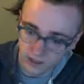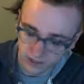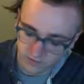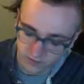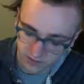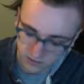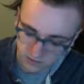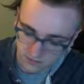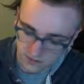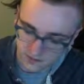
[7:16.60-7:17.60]
that
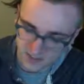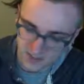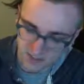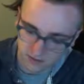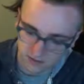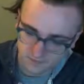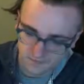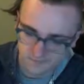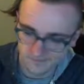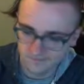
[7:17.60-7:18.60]
is like
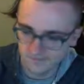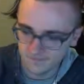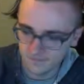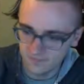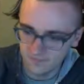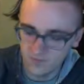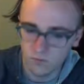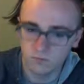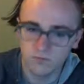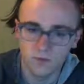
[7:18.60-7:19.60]

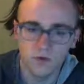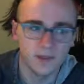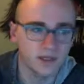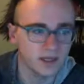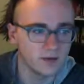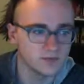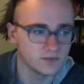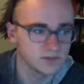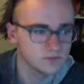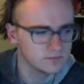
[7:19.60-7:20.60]
the one that
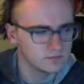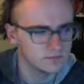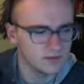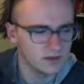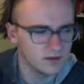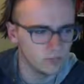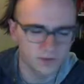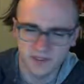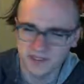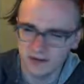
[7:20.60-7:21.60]
comes with
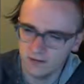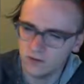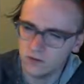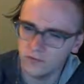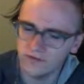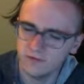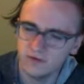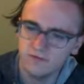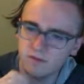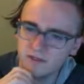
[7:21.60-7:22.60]
the download or whatever, if
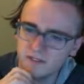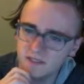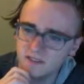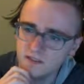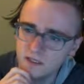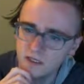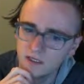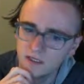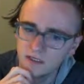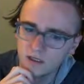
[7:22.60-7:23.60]
that makes sense.
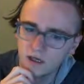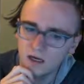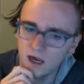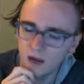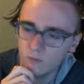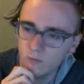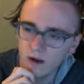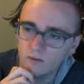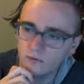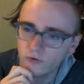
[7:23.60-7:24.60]
I
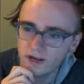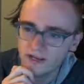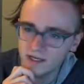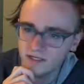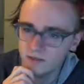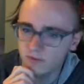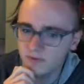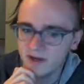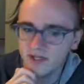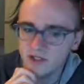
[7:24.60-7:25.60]
want to try to get a day one
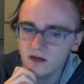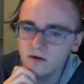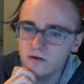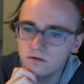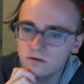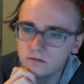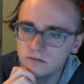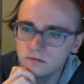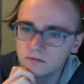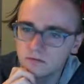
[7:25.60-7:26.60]
patch out,
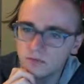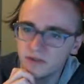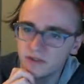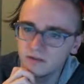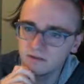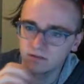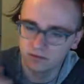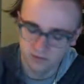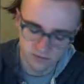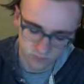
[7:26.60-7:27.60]
but
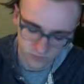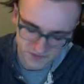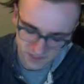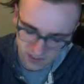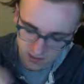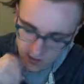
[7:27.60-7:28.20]
we'll see.